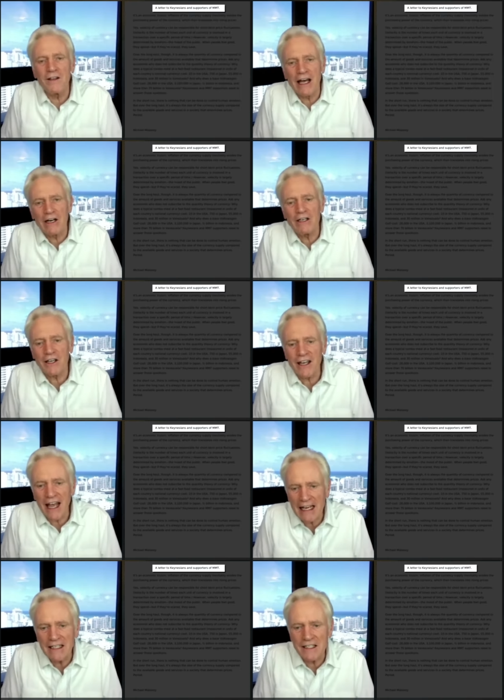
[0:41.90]
letter to
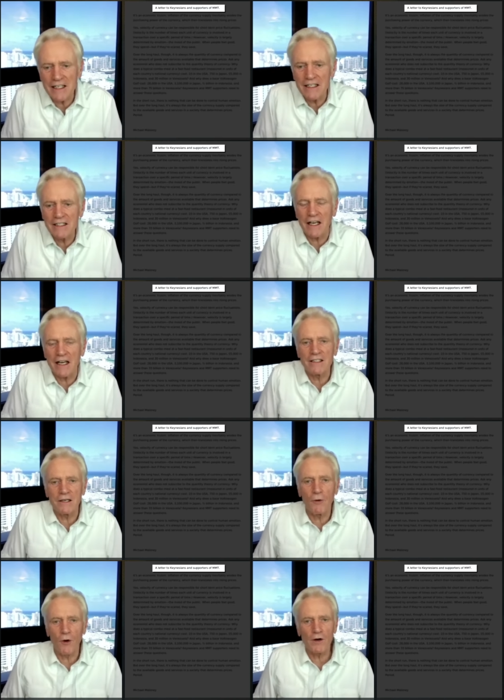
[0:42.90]
Keynesians and
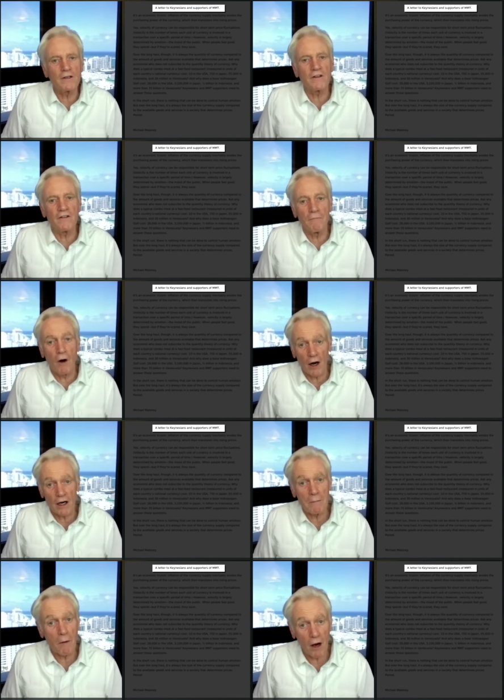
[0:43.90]
supporters of
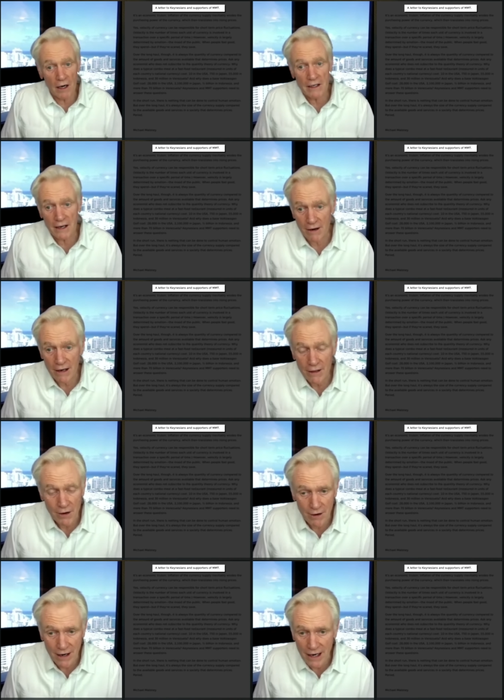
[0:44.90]
modern monetary
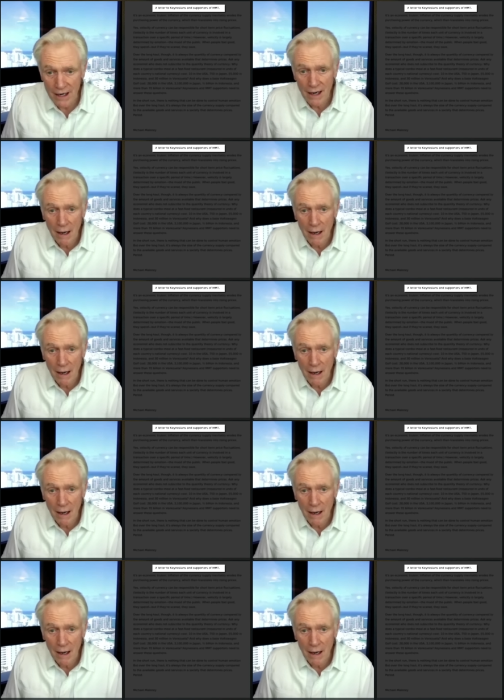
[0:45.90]
theory.